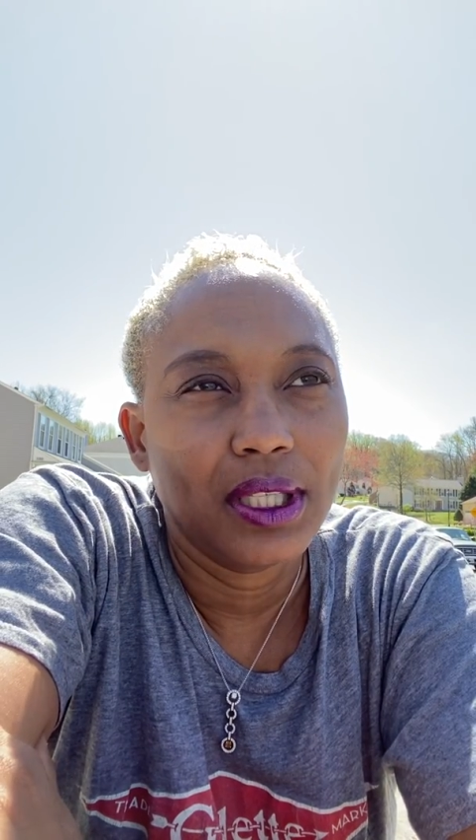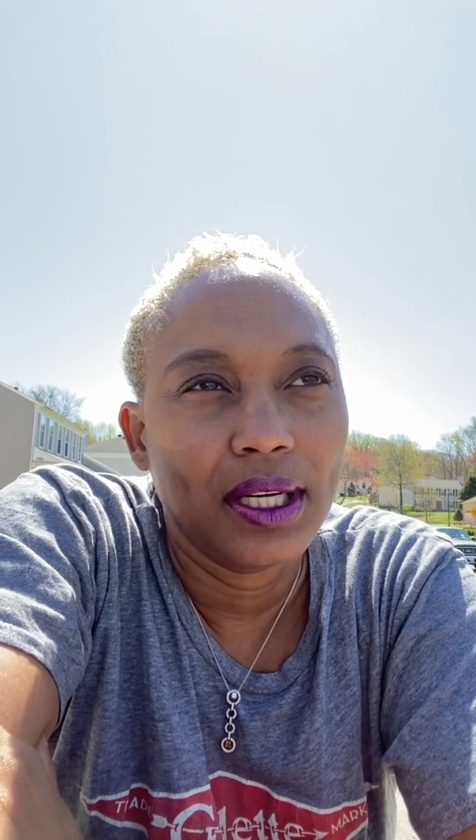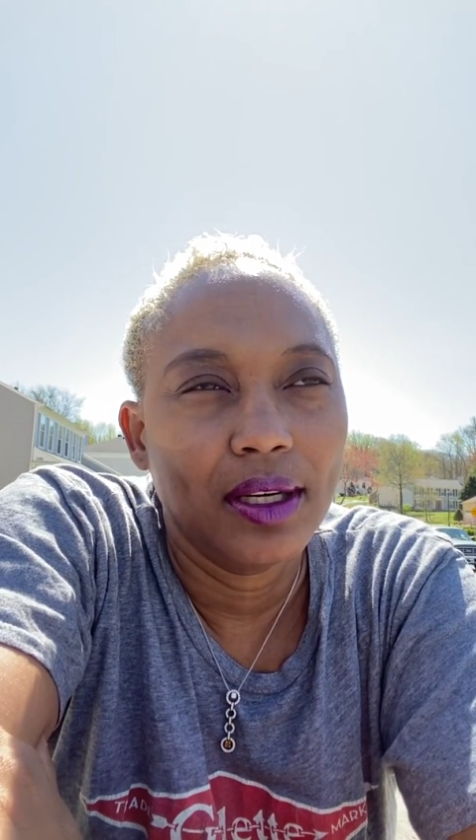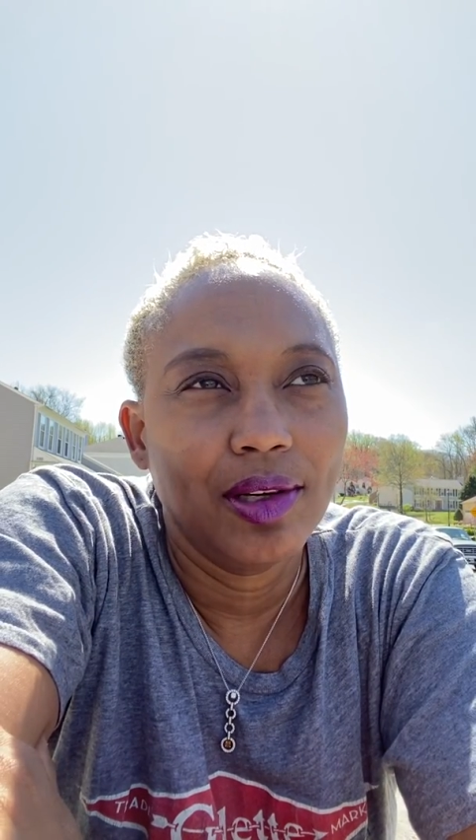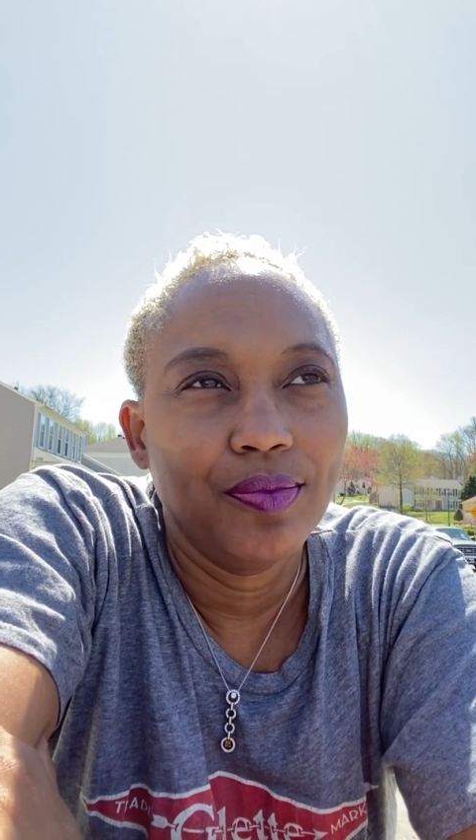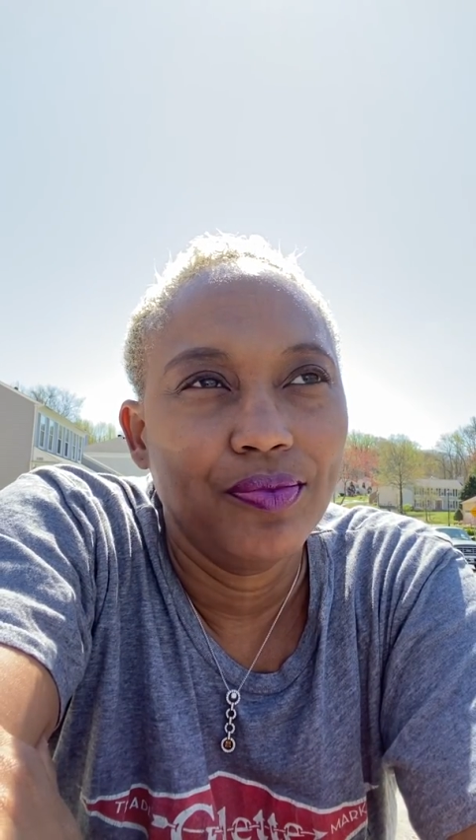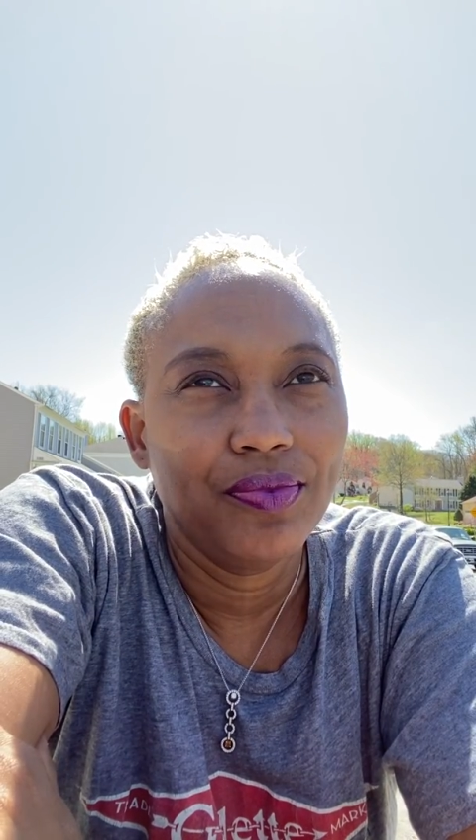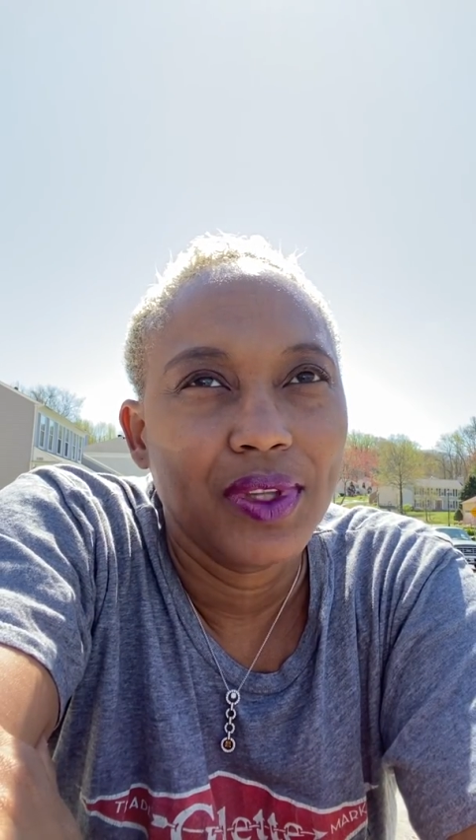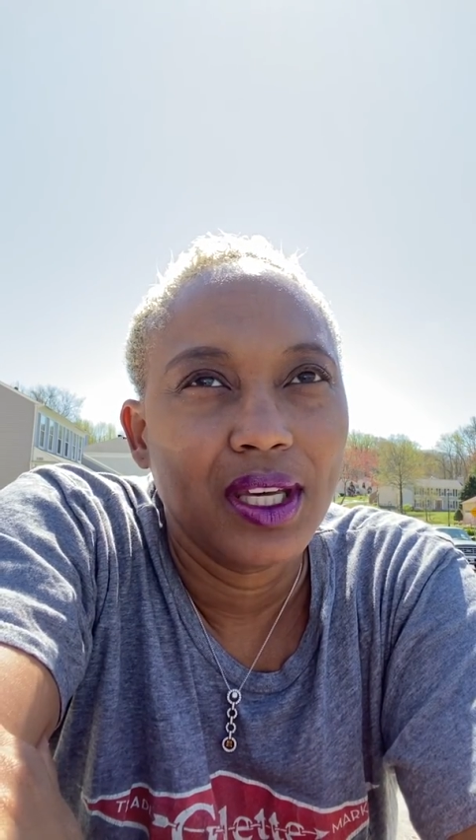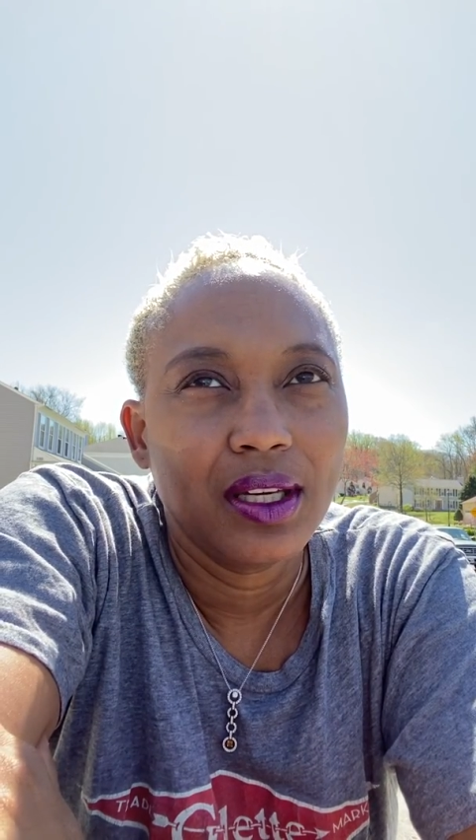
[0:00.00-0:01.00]

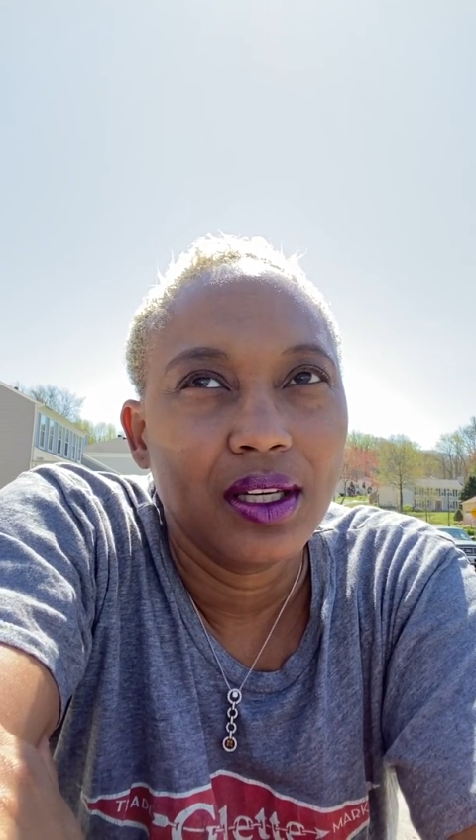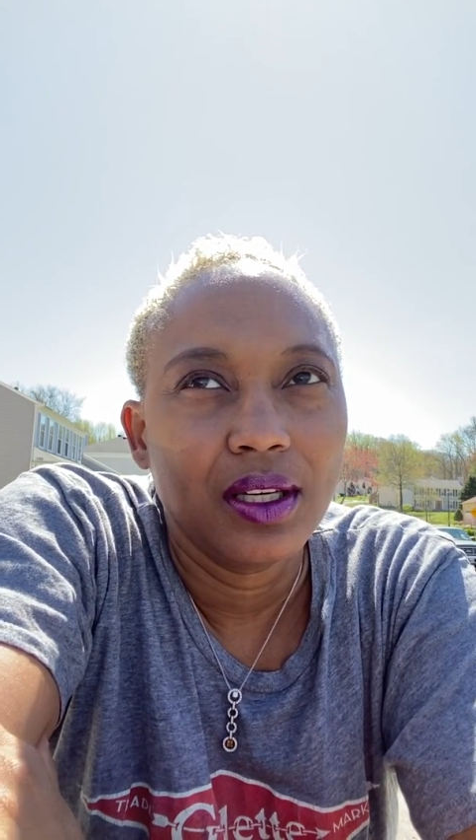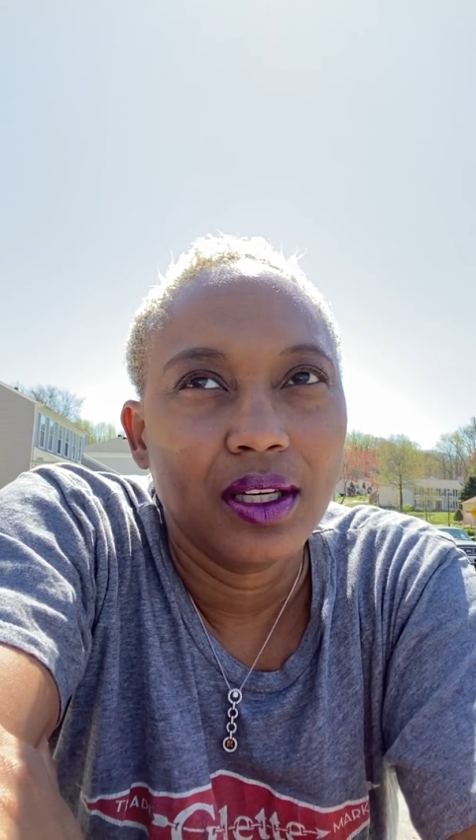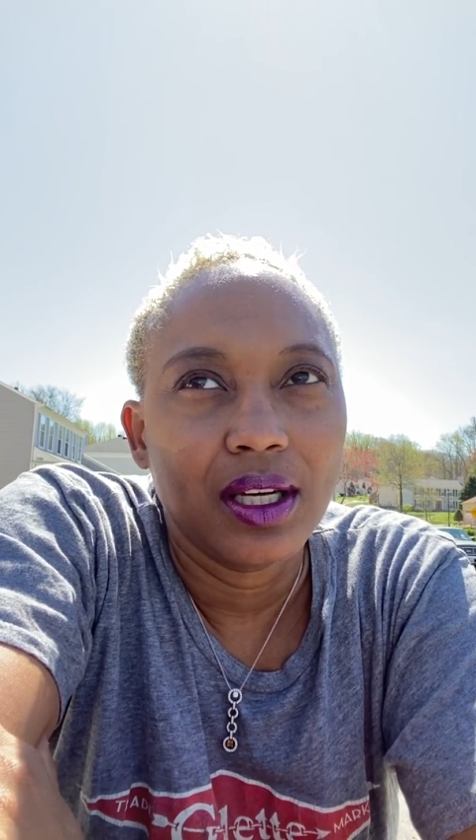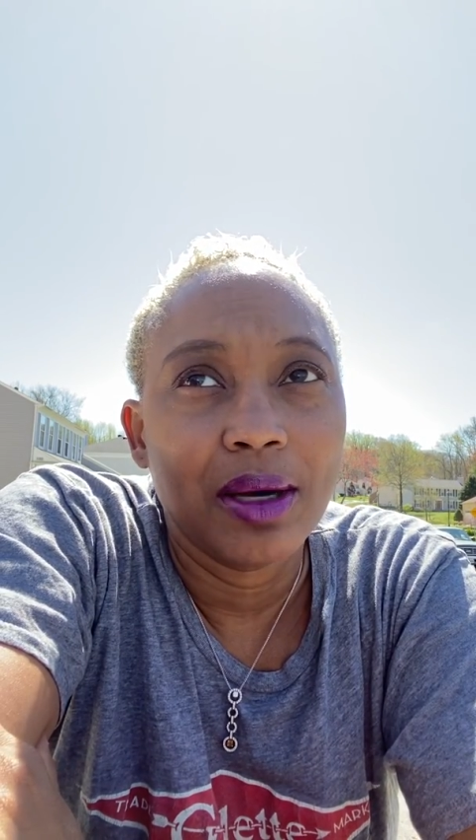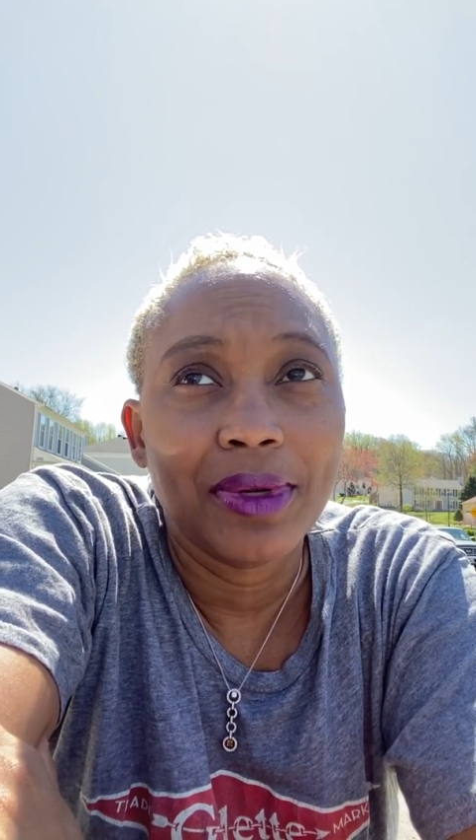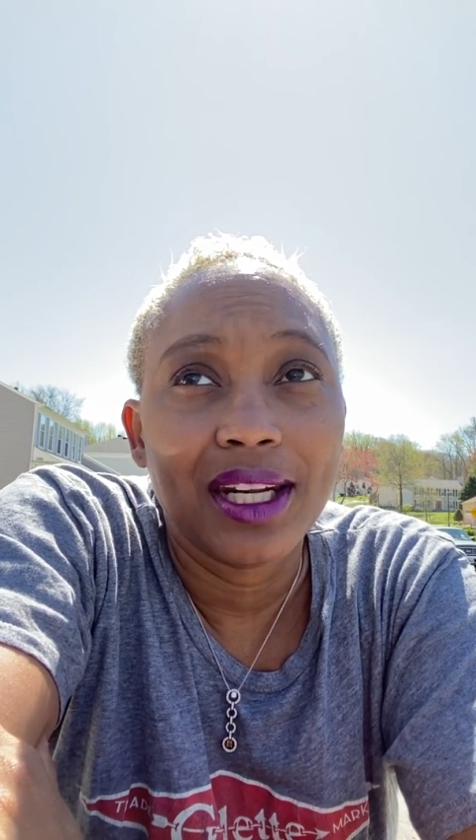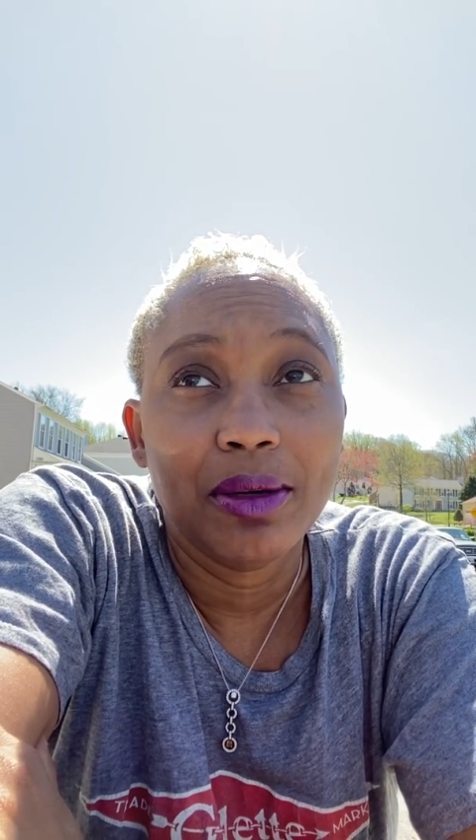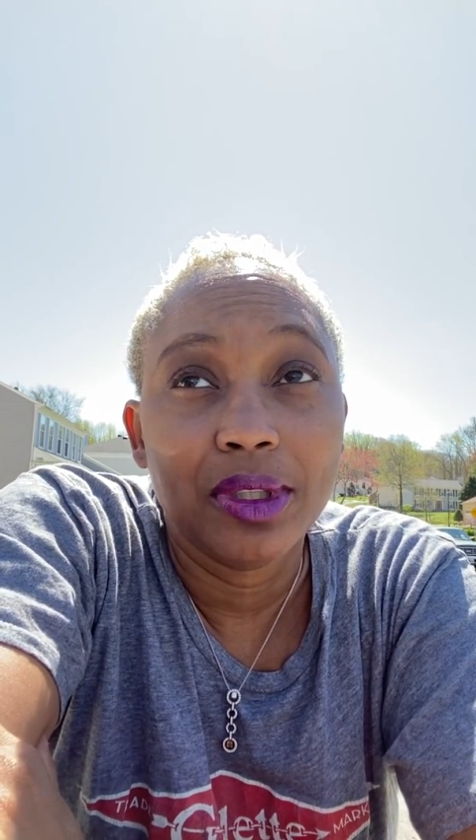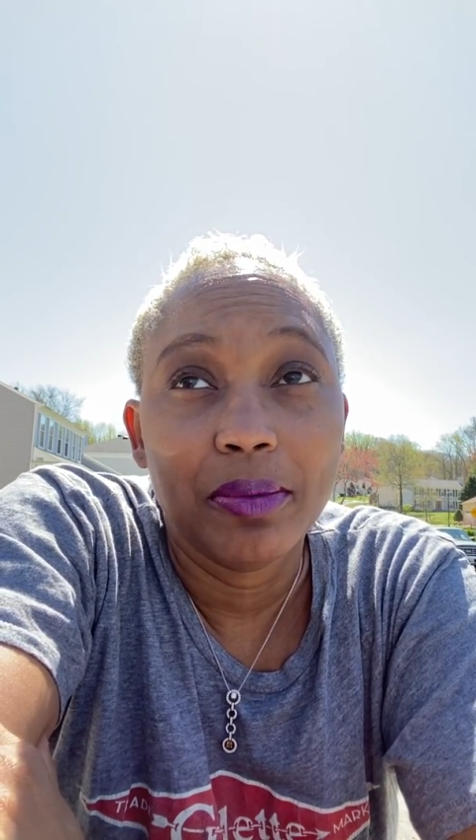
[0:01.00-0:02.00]
I'm not able